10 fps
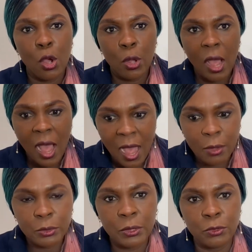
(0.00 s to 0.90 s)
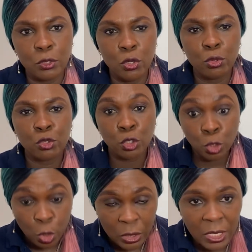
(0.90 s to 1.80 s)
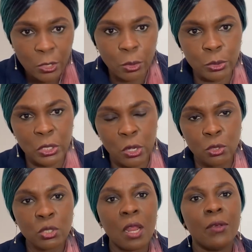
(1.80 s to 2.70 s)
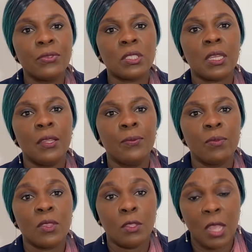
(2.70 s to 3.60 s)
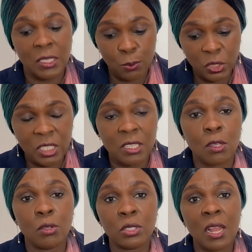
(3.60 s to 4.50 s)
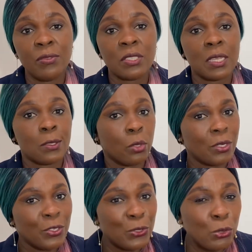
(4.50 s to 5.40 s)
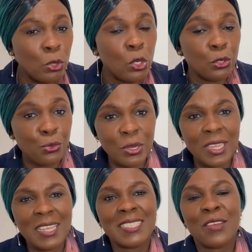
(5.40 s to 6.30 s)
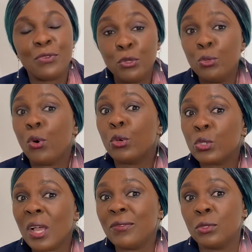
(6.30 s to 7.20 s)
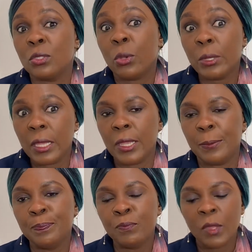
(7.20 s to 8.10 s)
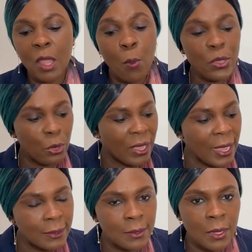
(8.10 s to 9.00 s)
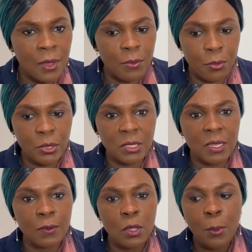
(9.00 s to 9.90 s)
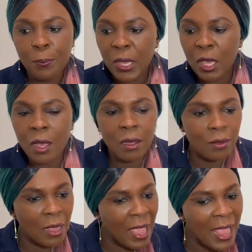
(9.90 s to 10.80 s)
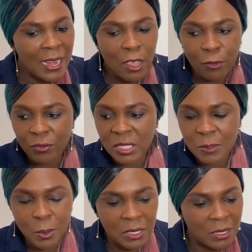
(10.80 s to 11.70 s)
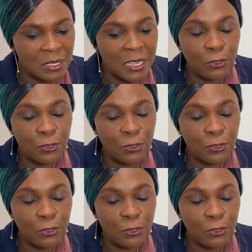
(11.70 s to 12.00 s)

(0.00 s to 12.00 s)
how study the consular officer. As much as the consular officer studied you during the interview, you also have to study him. Now, when you get the reason, pick any of these persons that you